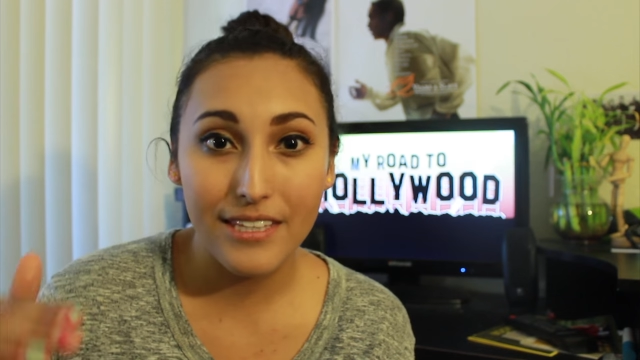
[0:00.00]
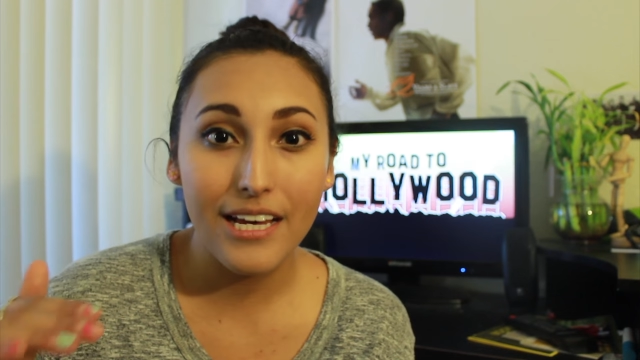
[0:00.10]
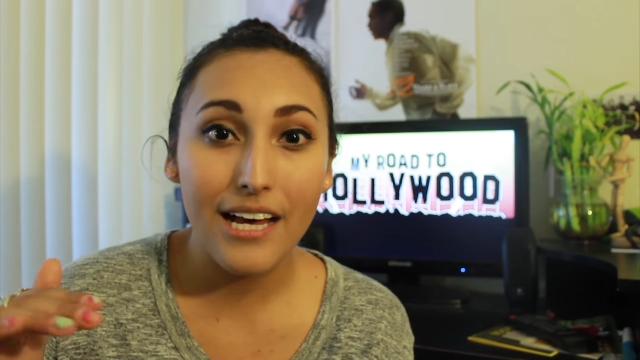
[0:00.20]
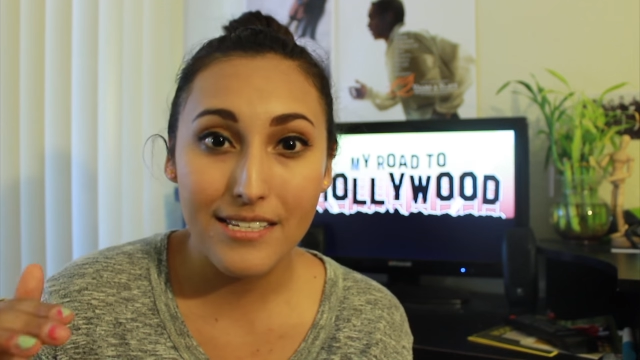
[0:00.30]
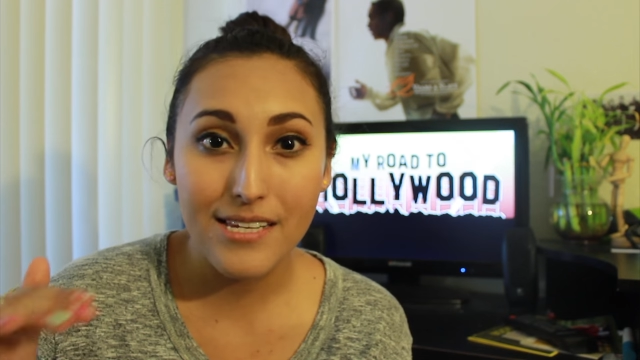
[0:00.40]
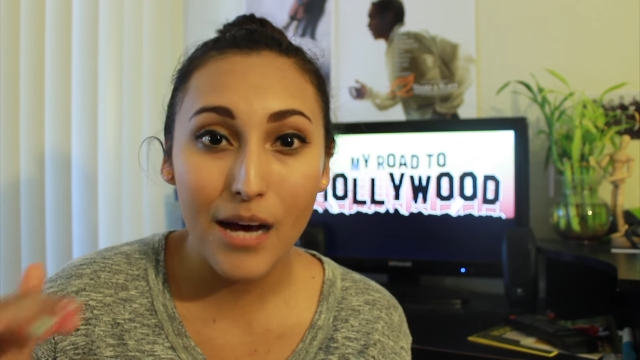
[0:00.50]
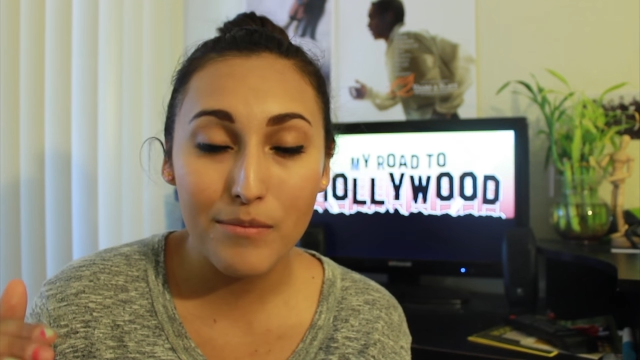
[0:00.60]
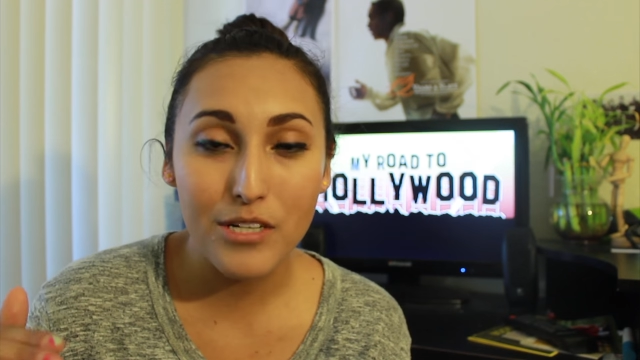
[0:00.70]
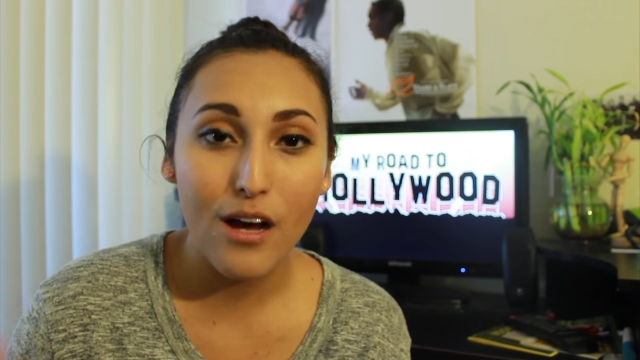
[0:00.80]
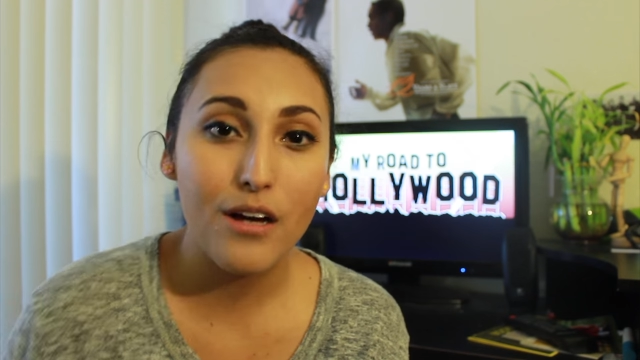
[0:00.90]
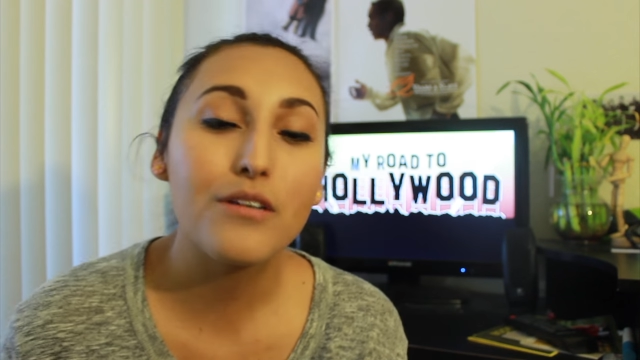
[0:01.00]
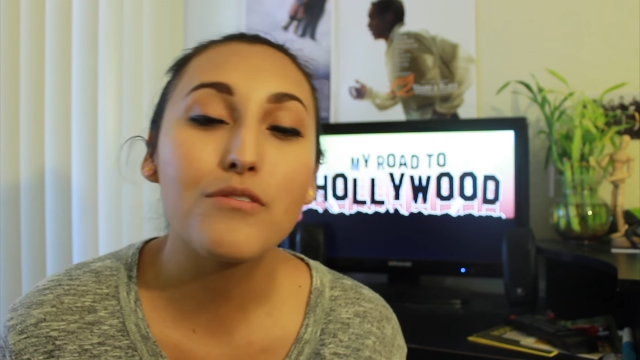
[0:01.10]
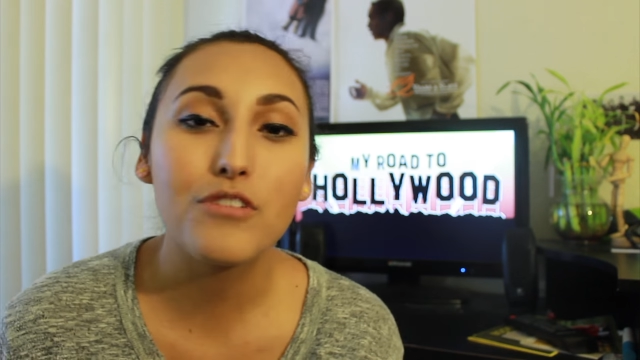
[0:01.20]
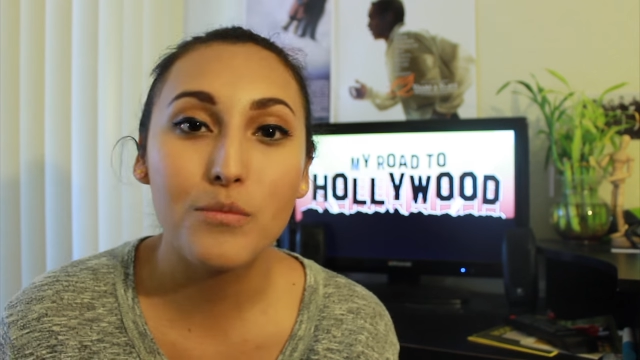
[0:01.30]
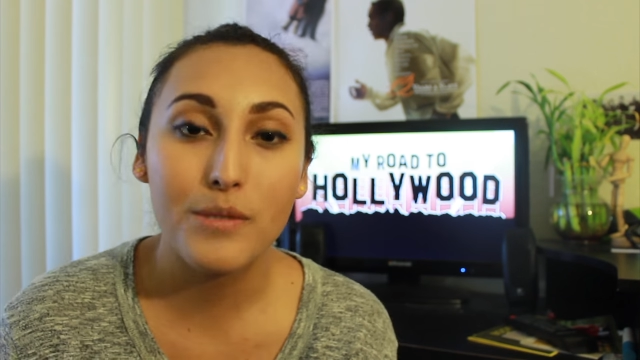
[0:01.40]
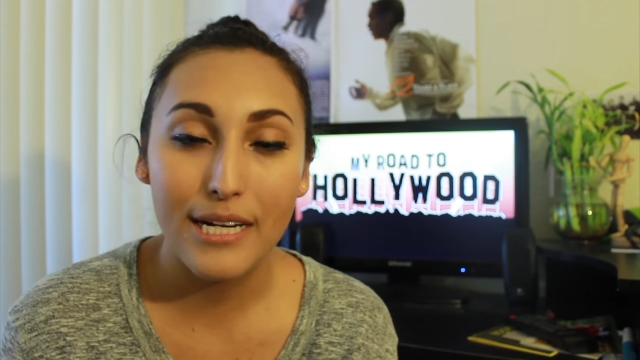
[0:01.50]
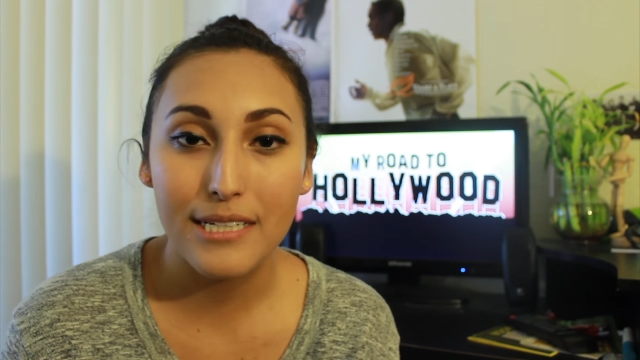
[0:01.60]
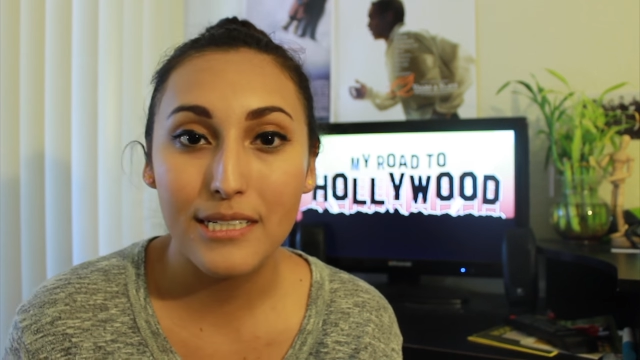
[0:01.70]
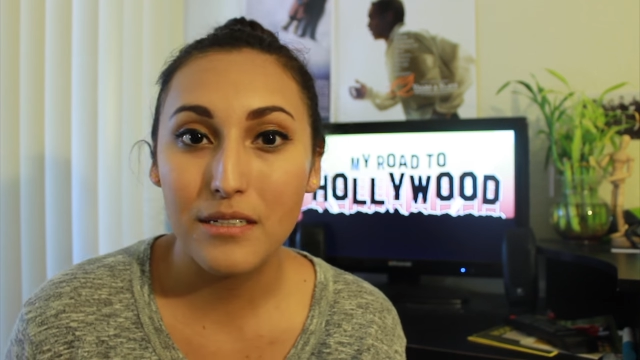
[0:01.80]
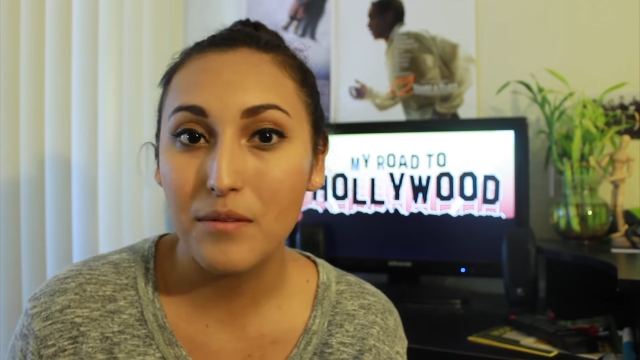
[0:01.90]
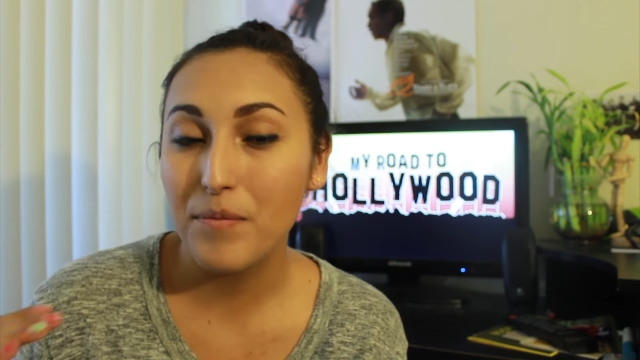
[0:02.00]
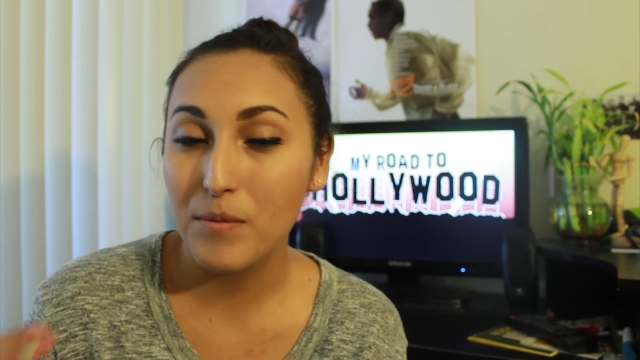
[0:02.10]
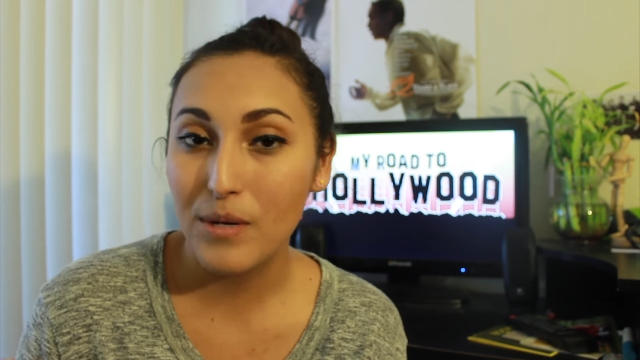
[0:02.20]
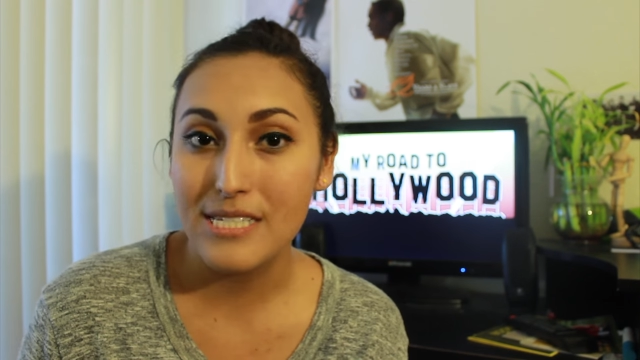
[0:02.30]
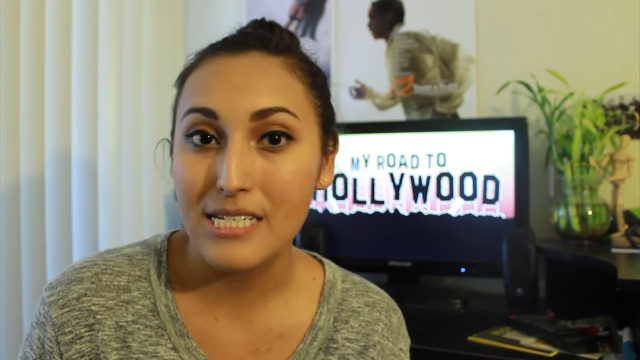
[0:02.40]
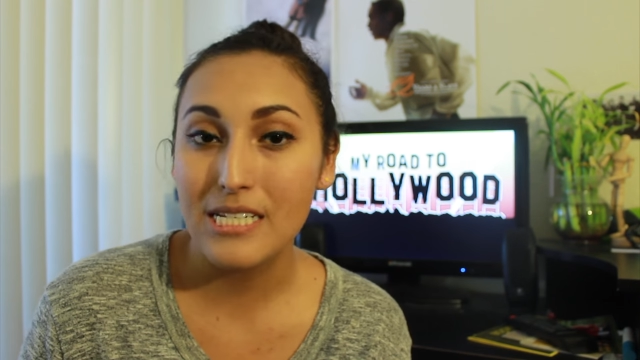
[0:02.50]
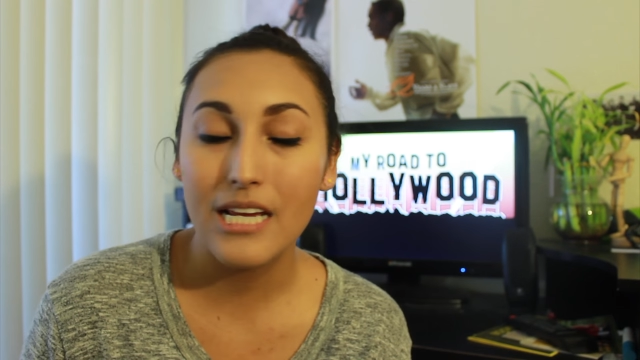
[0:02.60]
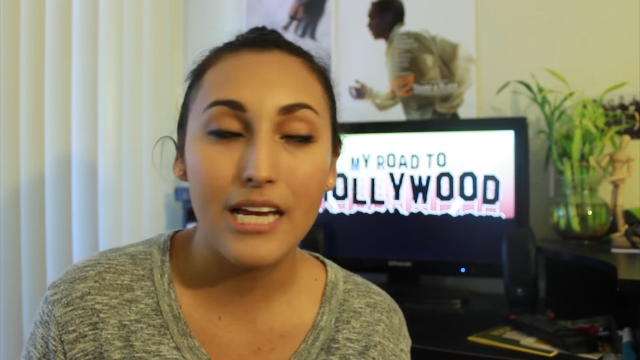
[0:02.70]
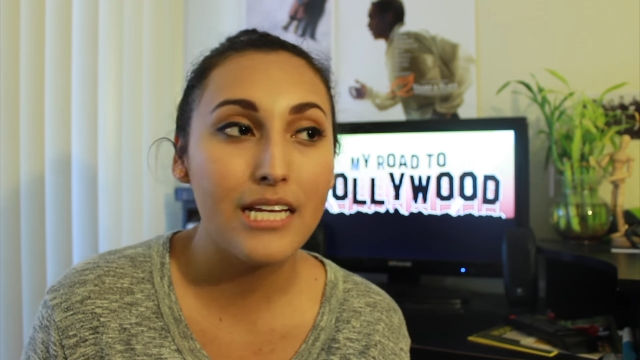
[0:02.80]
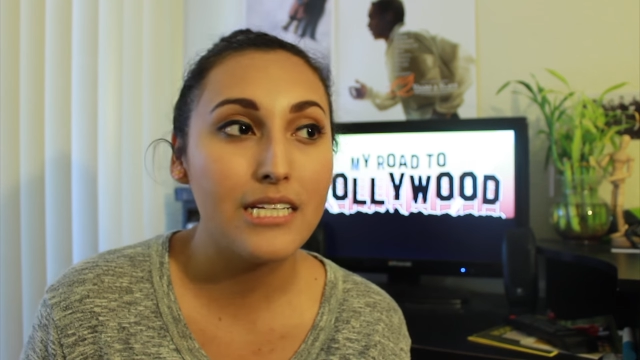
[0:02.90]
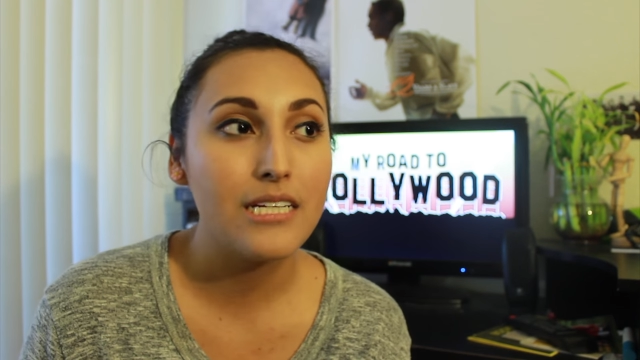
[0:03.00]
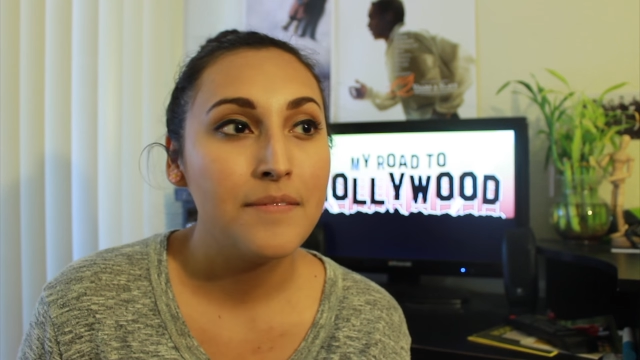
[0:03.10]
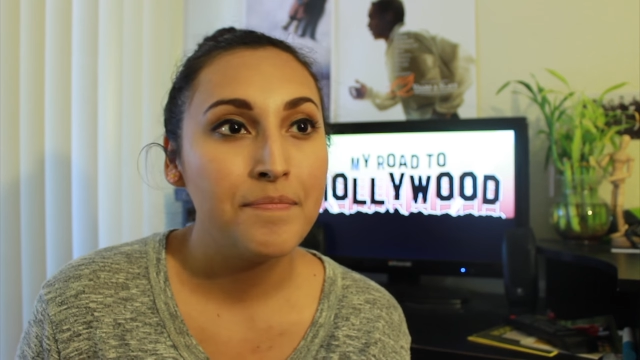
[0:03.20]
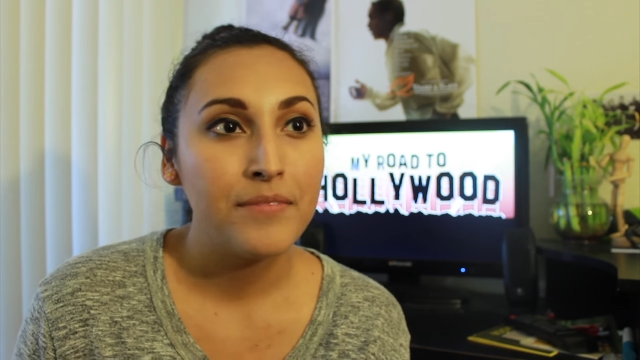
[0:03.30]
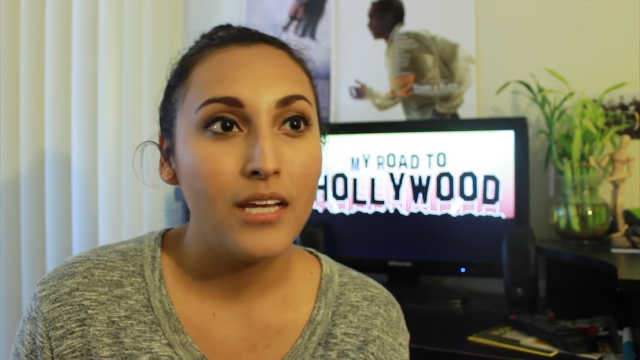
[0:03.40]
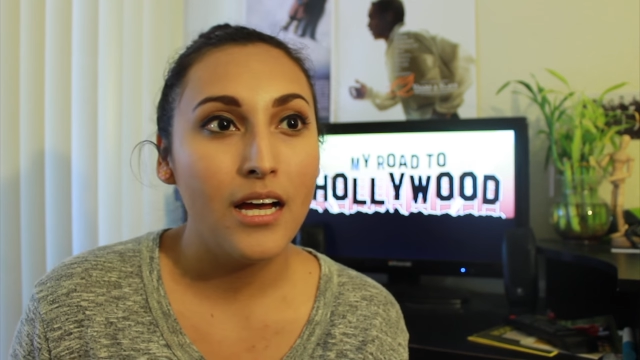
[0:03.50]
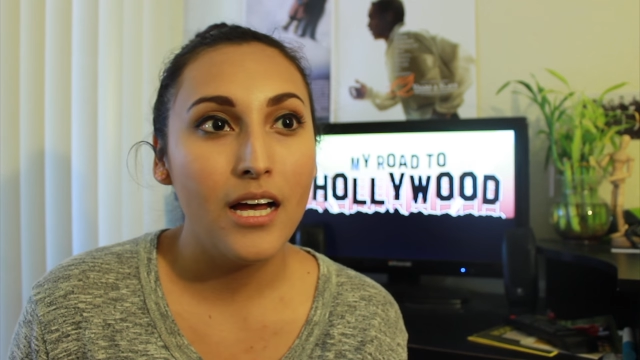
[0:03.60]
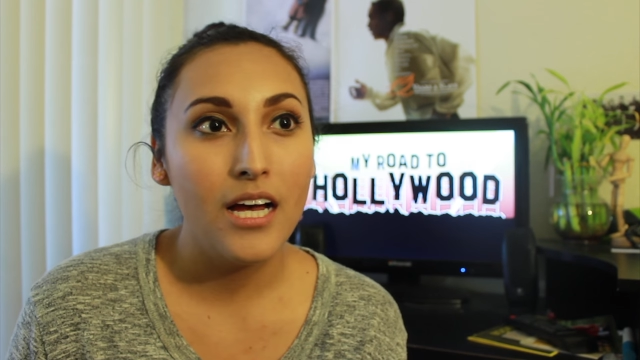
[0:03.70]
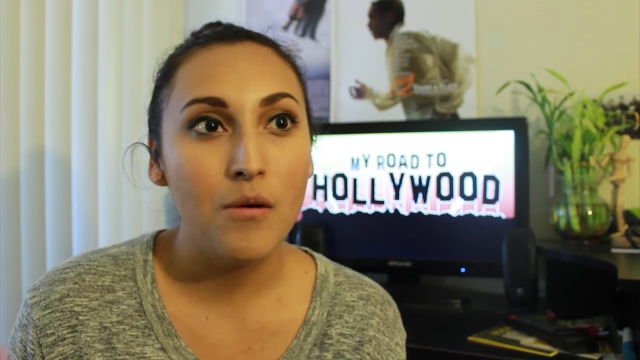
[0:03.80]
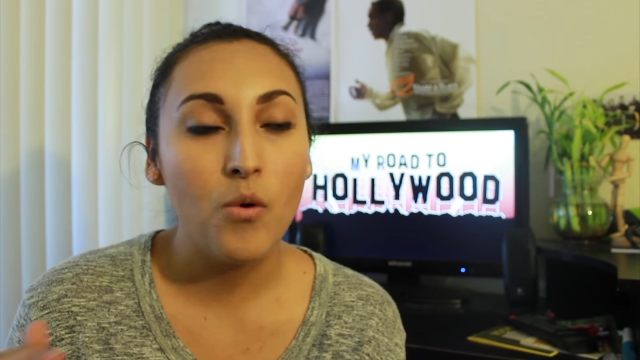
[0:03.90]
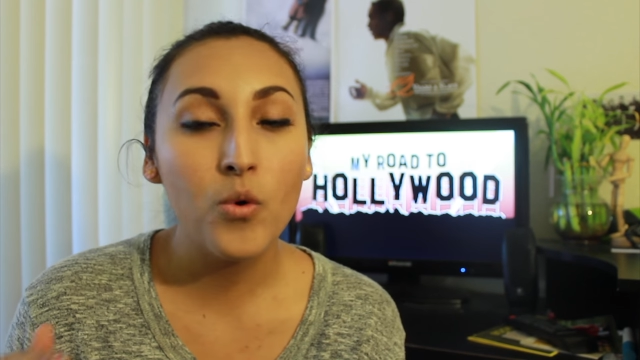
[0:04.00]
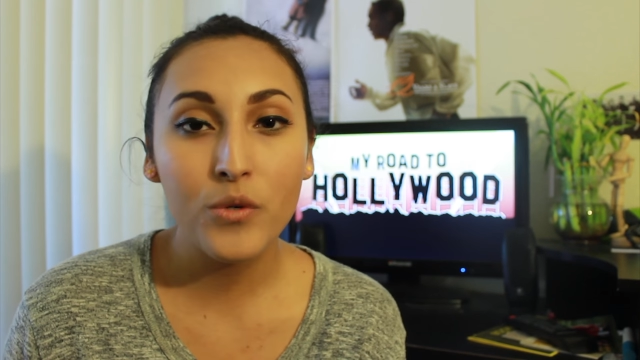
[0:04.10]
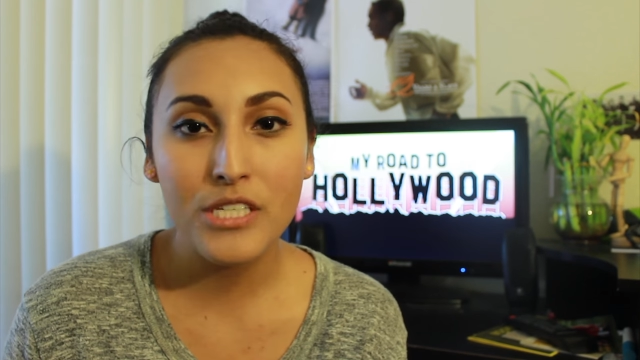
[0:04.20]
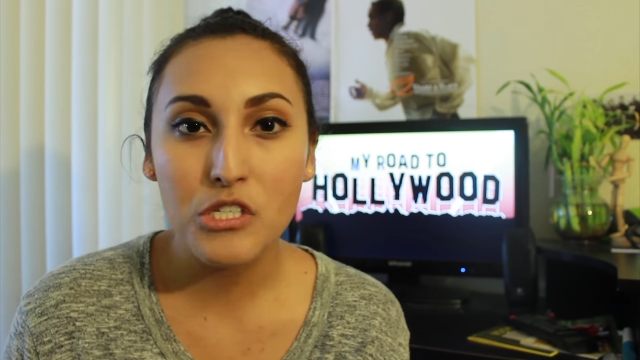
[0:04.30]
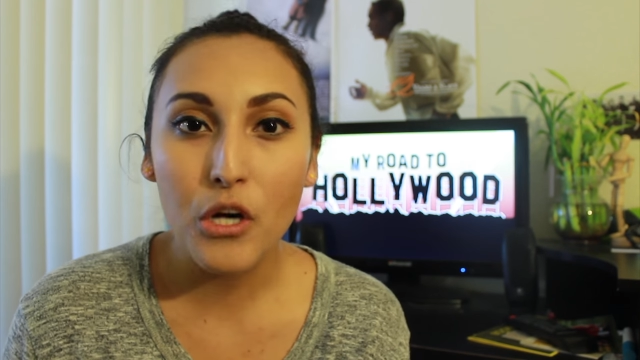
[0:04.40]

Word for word: the top dog for protecting the president, and uh, who